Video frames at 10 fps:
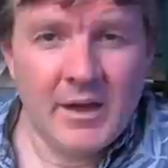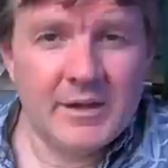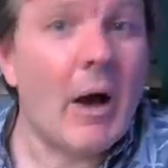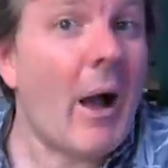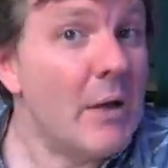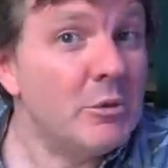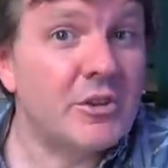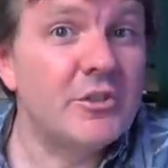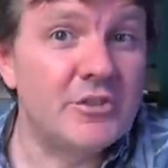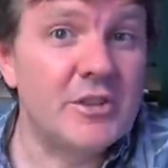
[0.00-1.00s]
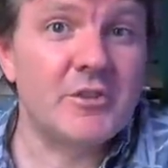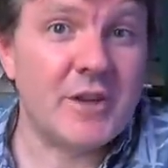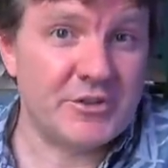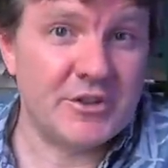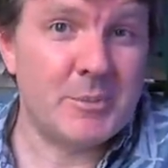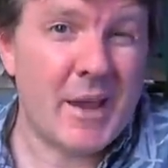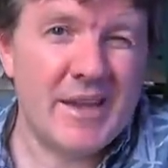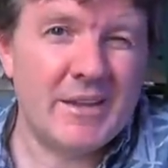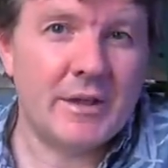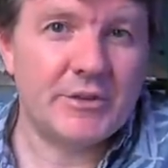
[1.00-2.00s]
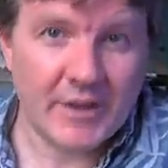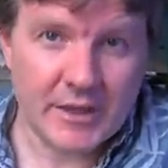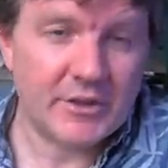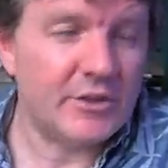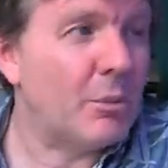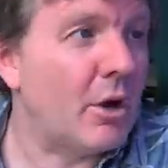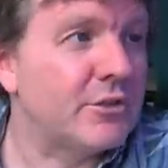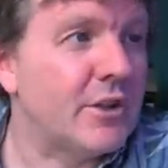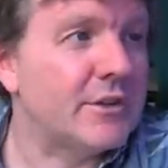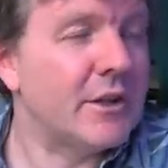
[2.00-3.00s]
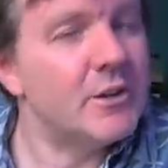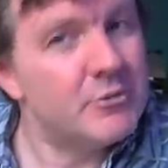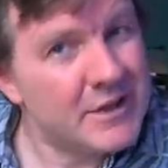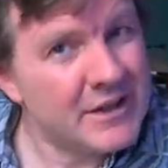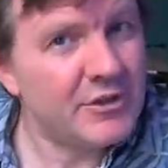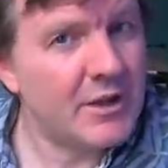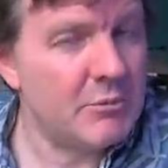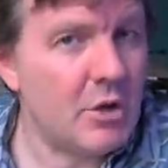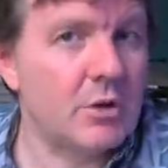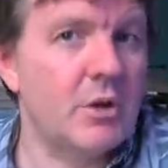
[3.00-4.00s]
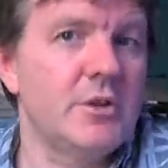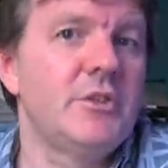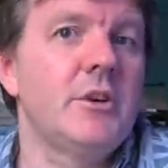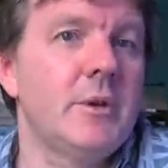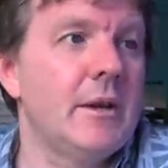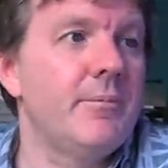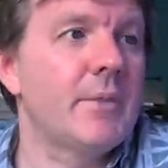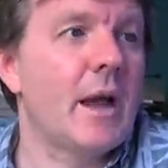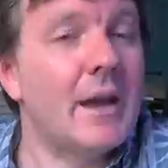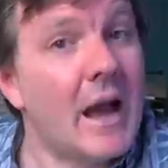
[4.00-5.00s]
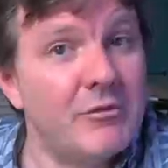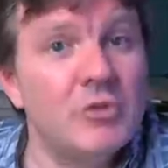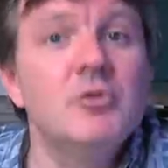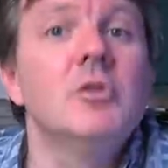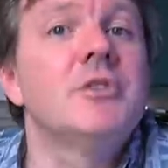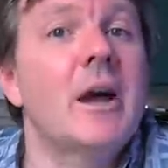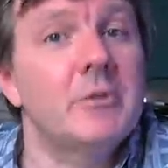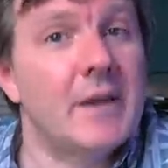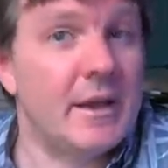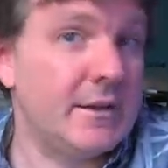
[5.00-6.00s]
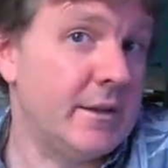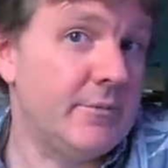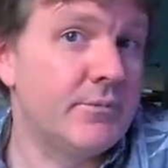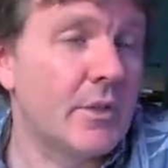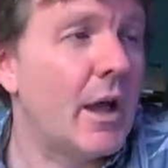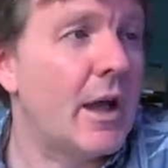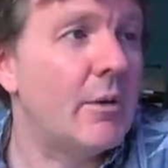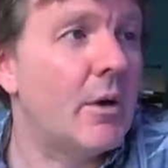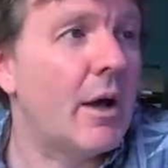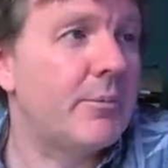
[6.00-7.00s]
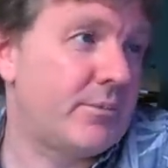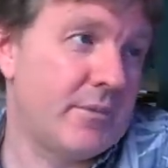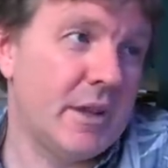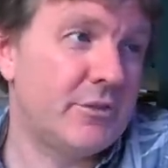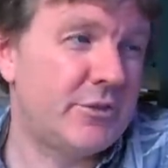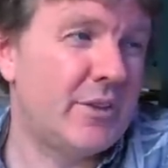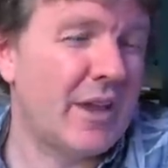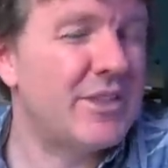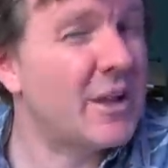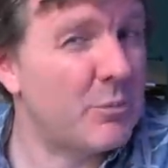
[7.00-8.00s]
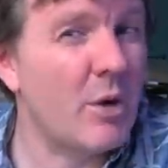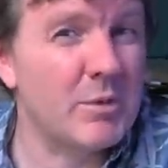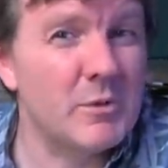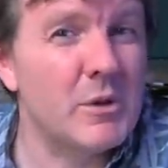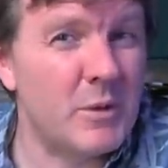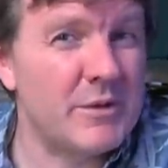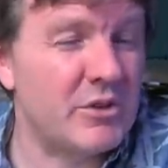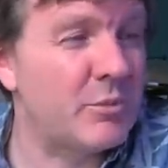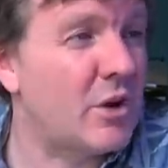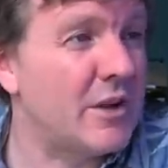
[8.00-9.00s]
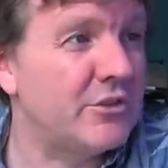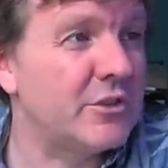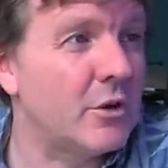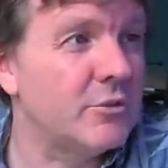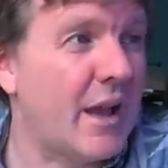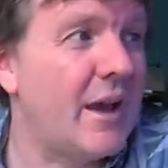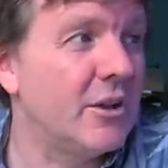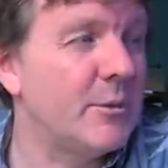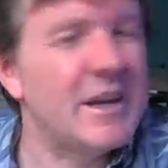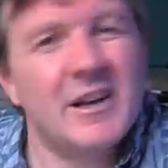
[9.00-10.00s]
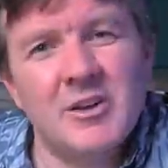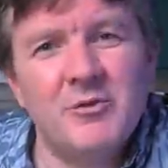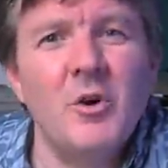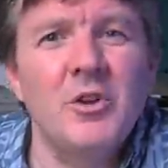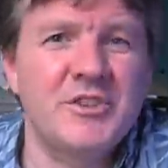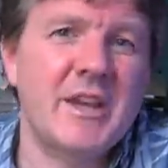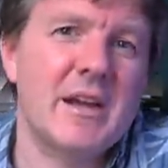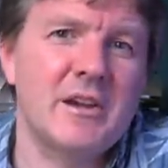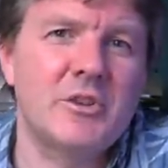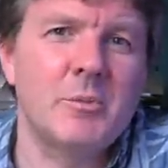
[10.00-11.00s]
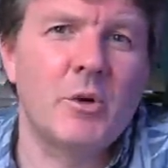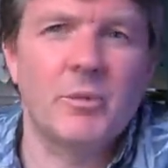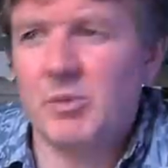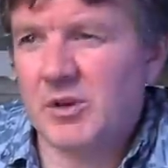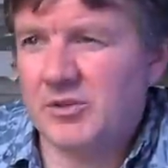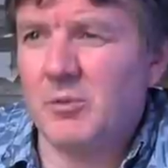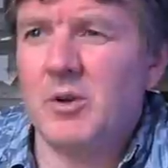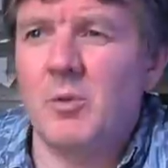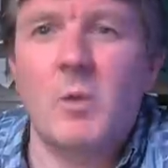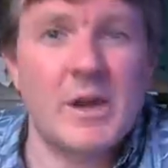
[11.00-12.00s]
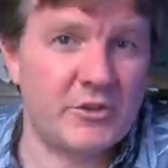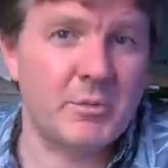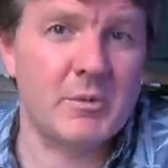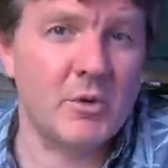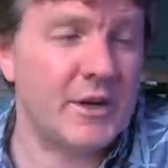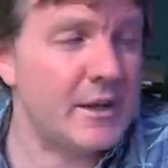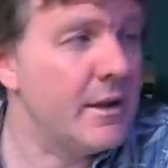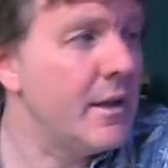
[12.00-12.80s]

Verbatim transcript: Now, I was considering actually paying that to get this box set, and the reason I'm not going to do it, and I haven't ruled out getting it, uh, I, I, I think I probably will wait for the price to go down. I mean, I can afford to get it at the moment, but I don't want to waste my money.